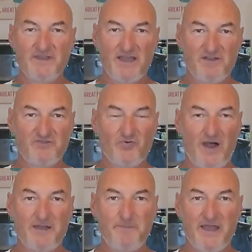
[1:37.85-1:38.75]
We have to
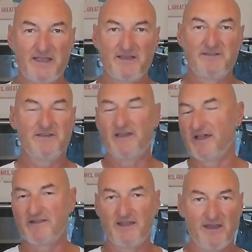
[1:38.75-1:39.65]
unpack it
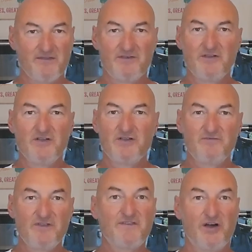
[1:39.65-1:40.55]
and then
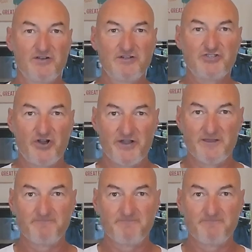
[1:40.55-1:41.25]
we start the journey.